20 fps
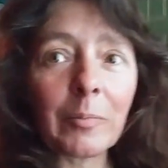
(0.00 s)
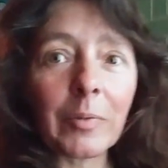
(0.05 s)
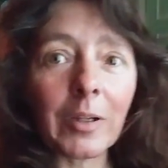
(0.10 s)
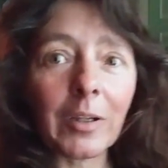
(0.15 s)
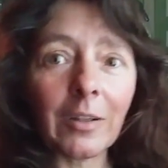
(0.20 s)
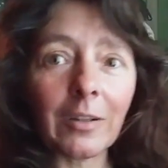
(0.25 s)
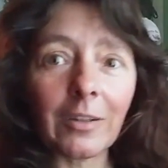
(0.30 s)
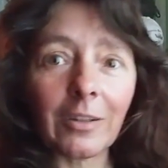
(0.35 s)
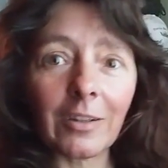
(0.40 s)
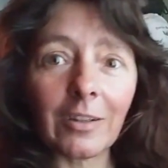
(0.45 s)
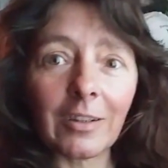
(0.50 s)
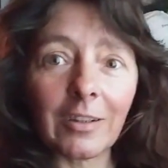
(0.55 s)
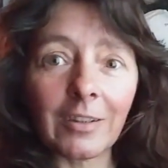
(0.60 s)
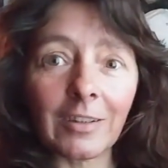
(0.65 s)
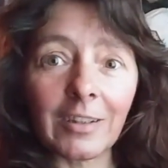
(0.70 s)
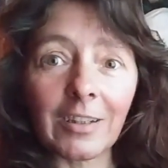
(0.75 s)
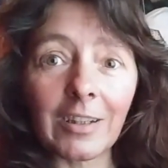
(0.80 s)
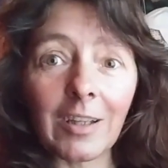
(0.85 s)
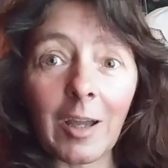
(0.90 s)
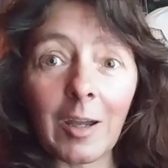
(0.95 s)
because
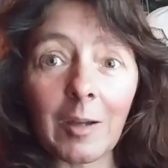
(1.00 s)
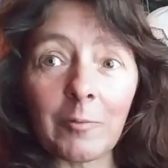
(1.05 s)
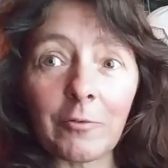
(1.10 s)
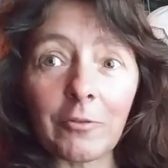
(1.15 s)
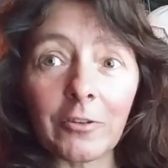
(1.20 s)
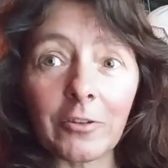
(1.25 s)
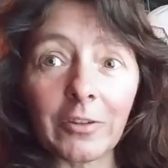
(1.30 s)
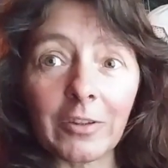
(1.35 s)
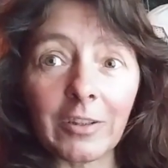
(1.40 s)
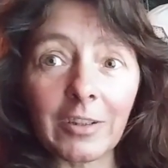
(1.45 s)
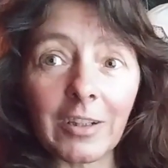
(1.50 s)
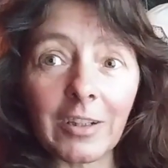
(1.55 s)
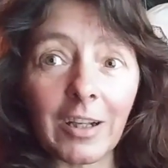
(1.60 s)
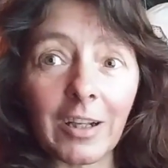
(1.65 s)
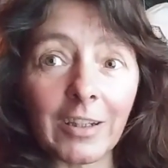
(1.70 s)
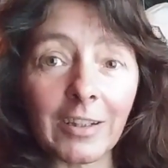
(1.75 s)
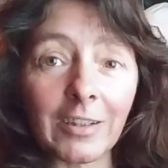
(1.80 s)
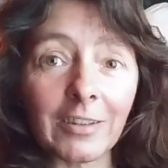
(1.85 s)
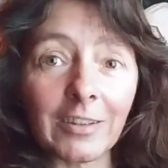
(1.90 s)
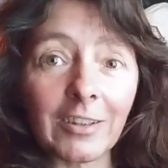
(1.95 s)
it's time for these
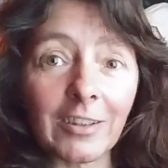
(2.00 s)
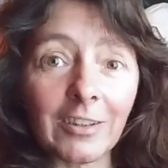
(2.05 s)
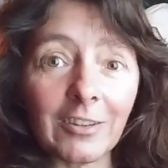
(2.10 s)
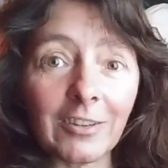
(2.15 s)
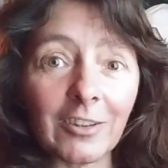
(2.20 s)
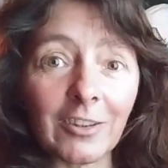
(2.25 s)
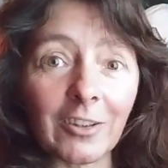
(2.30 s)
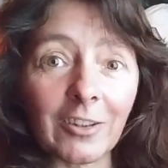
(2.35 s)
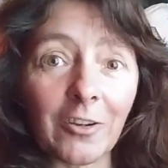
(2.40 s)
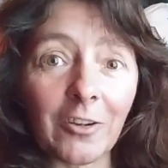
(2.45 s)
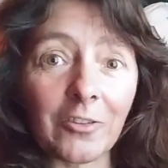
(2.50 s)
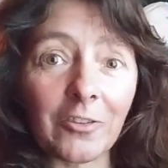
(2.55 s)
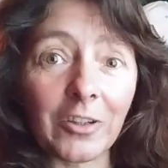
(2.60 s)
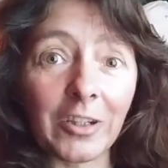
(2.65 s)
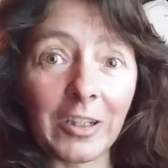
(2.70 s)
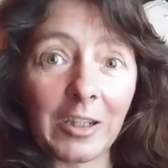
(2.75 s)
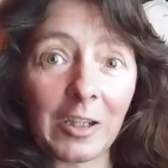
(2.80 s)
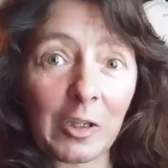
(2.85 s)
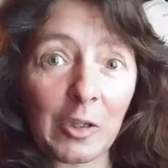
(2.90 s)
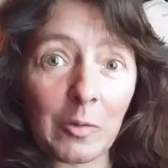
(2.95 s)
guys to go in
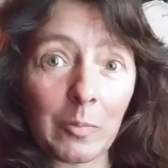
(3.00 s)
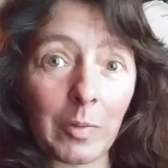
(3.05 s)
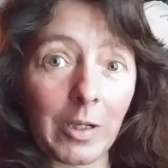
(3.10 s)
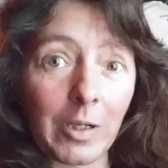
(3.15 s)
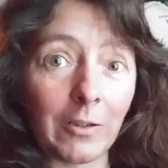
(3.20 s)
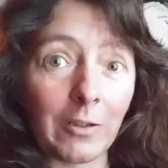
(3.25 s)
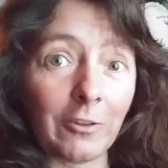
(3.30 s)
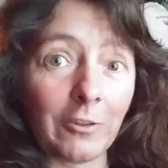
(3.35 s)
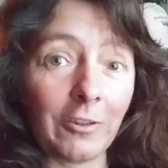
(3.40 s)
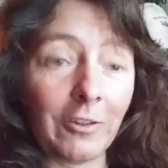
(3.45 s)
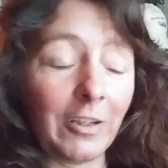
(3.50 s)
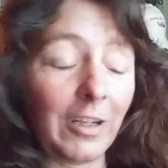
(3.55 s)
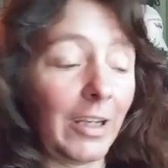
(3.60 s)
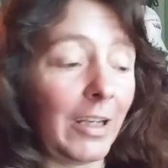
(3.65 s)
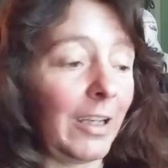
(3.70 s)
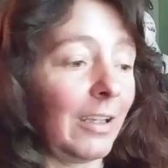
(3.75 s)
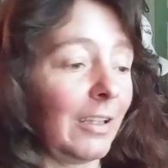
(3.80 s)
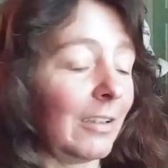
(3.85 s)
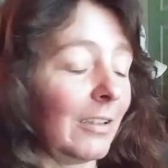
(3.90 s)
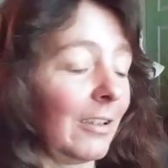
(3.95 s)
the incubator
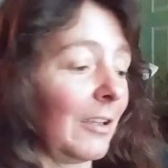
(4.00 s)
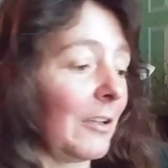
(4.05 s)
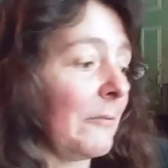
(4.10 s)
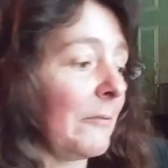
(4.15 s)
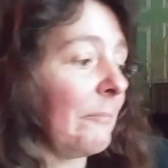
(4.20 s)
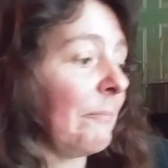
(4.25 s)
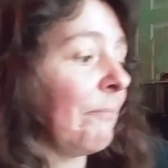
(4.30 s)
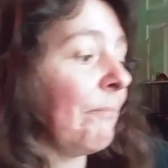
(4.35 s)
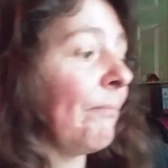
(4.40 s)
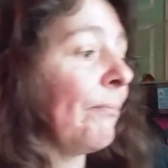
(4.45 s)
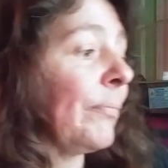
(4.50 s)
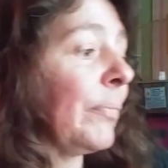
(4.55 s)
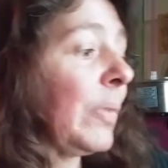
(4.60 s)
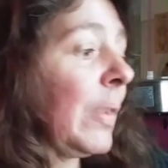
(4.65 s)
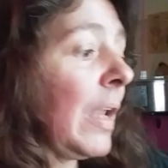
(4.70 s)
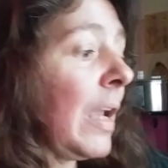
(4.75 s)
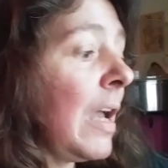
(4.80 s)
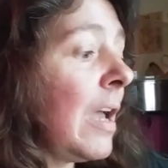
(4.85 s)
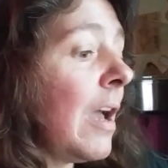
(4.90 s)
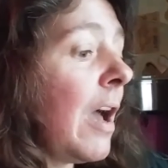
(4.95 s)
and
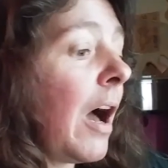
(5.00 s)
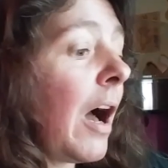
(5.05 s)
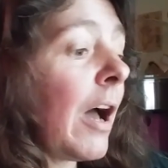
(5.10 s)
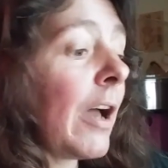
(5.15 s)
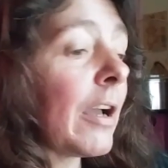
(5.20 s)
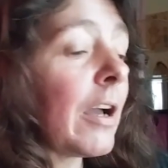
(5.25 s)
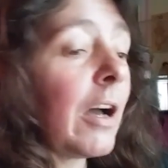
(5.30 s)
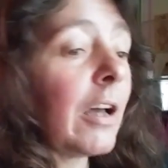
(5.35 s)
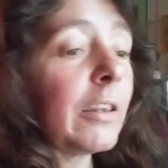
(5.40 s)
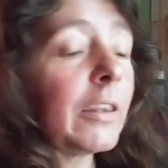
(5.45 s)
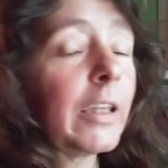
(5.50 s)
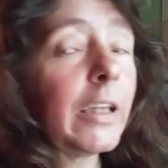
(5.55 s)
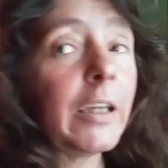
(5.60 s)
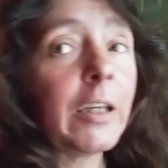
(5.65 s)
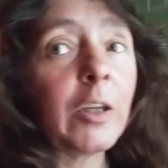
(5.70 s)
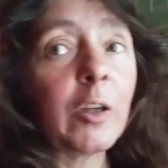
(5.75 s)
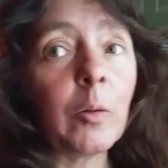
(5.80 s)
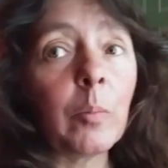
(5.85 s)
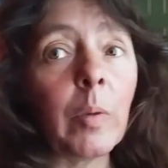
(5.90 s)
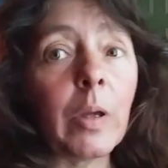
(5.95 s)
I got the
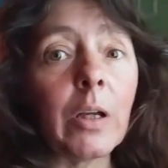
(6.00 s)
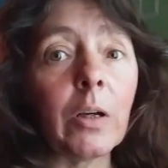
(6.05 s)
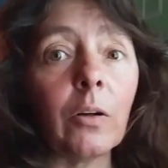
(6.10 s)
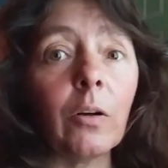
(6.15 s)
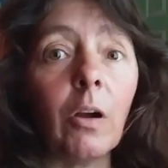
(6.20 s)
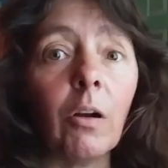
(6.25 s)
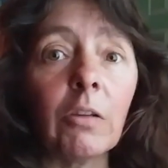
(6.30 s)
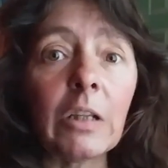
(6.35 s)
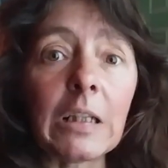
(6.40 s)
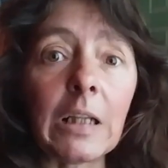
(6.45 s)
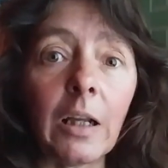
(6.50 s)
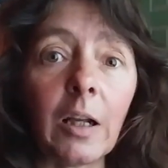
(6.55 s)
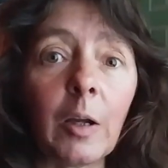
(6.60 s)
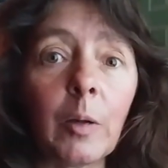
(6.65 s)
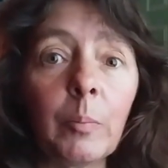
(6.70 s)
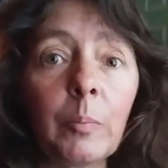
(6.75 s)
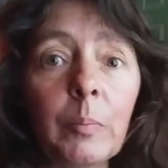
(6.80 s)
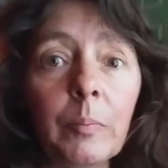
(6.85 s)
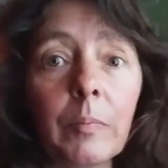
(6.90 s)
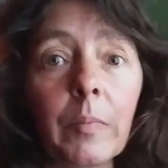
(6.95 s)
incubator all set
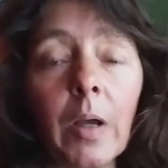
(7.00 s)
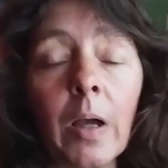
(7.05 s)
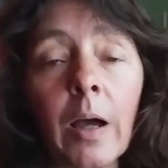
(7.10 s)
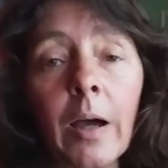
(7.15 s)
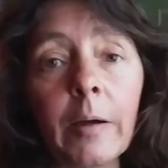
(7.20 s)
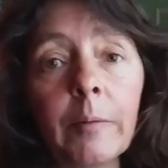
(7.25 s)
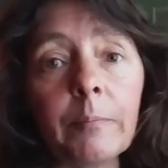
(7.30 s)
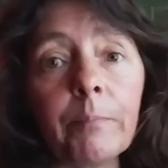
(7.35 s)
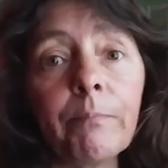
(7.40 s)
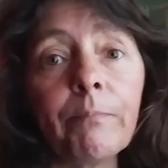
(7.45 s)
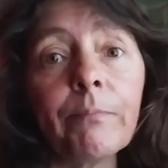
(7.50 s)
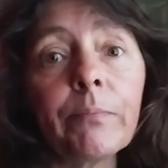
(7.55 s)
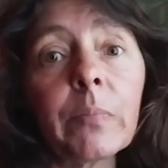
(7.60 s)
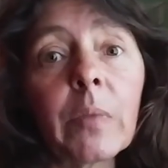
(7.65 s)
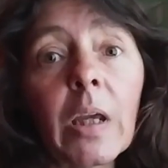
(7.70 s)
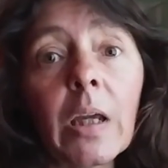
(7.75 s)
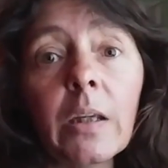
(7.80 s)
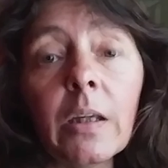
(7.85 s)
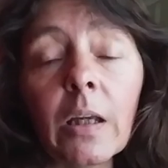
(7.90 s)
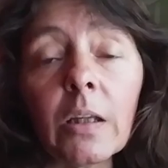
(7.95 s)
up um,
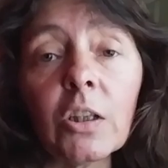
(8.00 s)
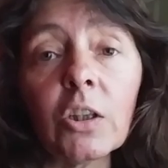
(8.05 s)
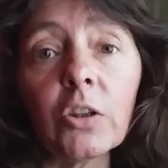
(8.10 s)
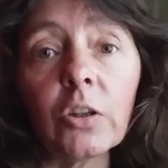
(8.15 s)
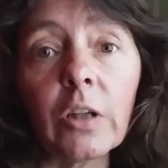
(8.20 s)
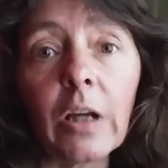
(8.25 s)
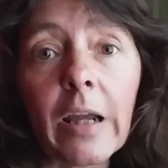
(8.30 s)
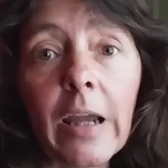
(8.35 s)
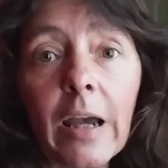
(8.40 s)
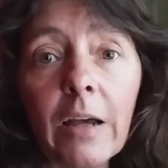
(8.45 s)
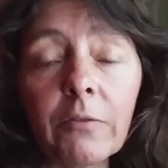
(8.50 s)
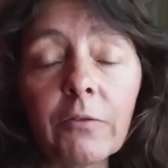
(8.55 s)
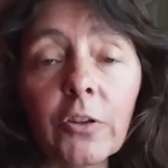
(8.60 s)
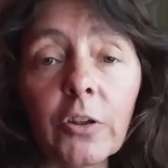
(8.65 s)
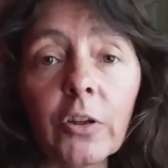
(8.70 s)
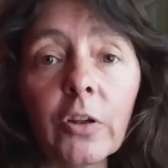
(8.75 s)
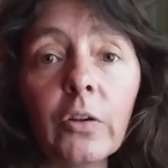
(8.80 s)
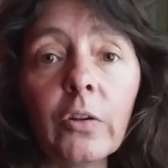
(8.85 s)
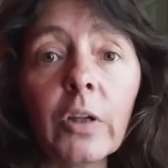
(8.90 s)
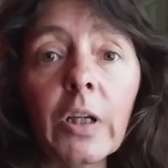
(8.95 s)
yesterday
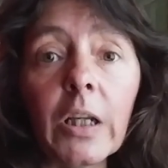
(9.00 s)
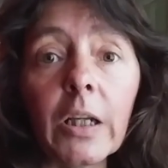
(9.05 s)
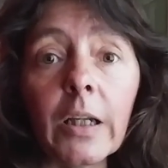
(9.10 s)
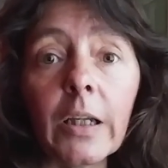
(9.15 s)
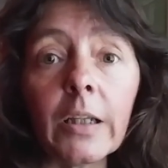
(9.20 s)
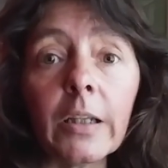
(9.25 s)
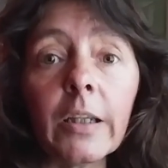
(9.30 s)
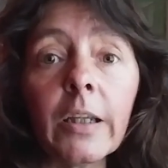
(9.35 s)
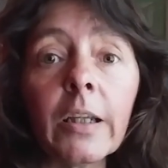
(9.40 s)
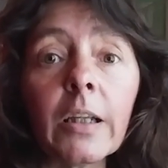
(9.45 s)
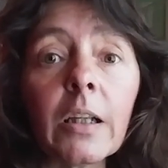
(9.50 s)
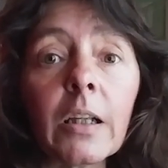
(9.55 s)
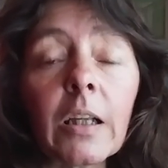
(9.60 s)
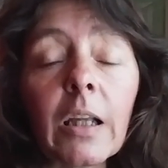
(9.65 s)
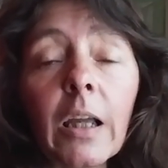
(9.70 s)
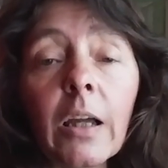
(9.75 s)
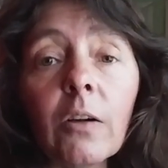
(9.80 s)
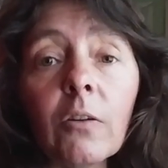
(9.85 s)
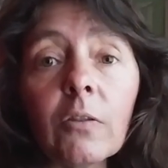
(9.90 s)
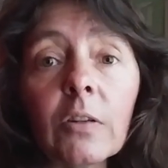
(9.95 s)
afternoon and it
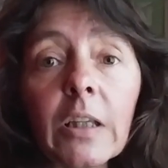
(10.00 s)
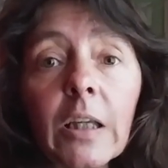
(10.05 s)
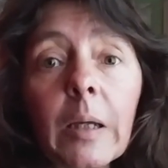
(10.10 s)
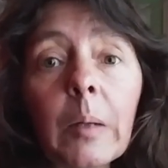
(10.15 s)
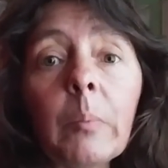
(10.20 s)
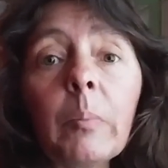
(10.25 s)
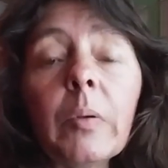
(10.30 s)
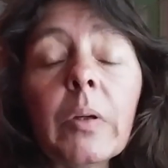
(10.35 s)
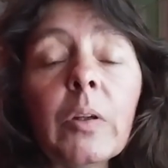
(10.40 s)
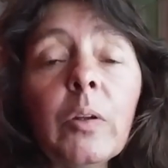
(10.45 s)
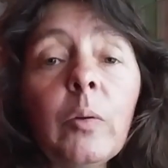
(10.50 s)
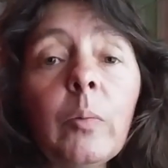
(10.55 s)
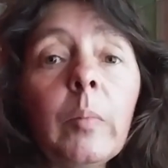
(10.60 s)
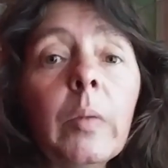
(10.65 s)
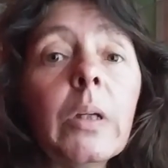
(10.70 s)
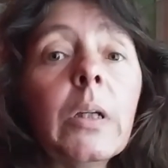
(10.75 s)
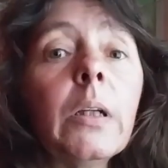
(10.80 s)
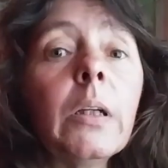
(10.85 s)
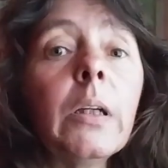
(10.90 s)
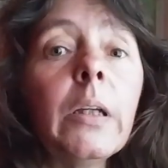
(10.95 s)
has held temp and
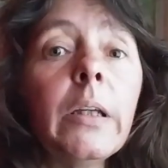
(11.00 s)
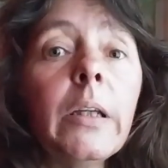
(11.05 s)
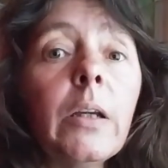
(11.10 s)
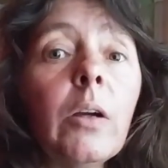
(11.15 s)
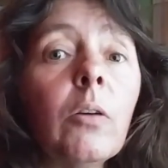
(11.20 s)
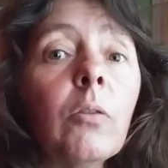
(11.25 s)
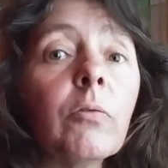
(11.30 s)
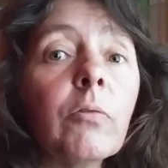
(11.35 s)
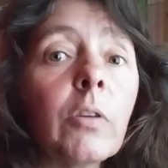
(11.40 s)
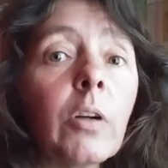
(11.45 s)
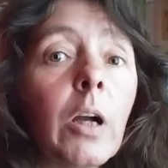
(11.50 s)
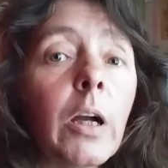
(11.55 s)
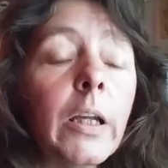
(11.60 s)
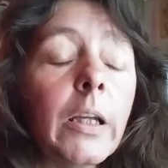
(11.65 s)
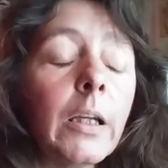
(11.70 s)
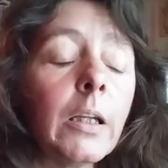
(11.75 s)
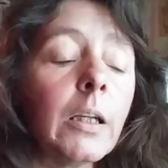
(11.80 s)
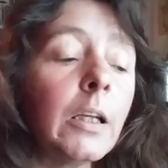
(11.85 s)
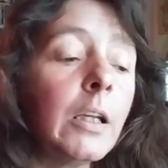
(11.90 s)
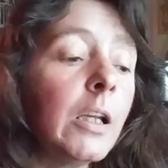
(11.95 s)
humidity overnight.